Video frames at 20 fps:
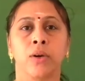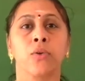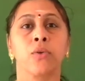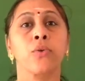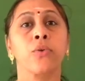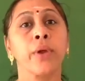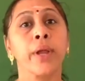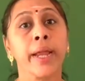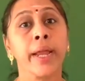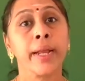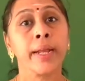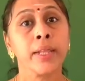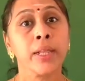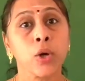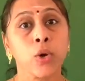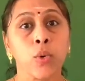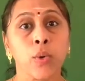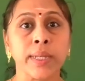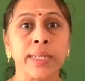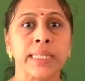read
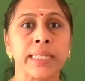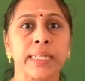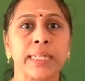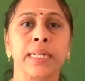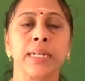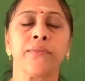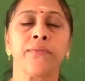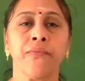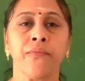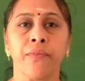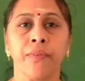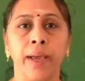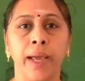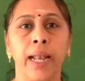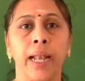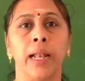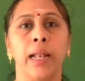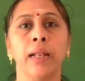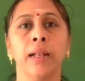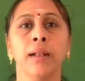the question
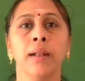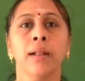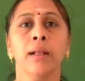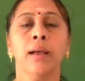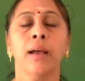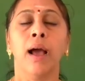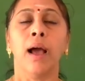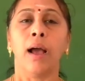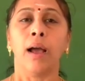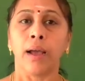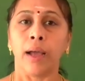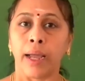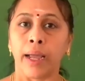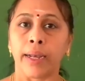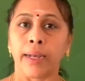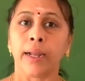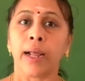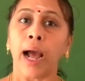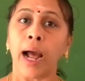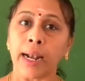well
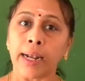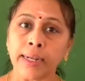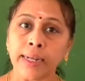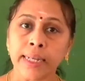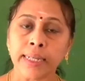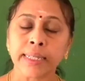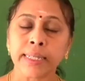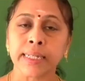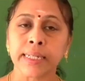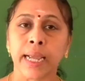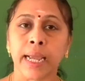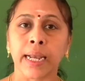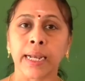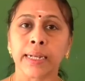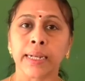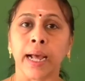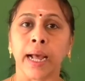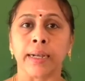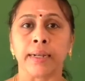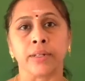and
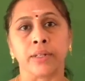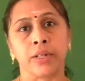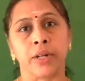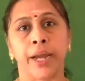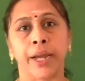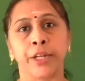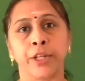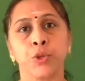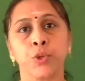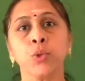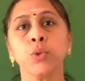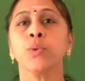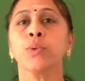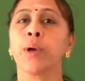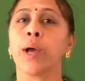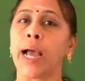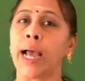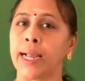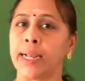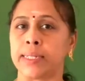understand and try to
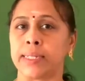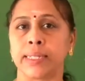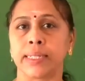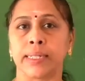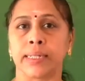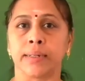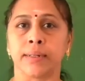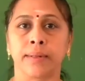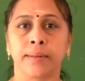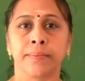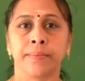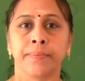answer.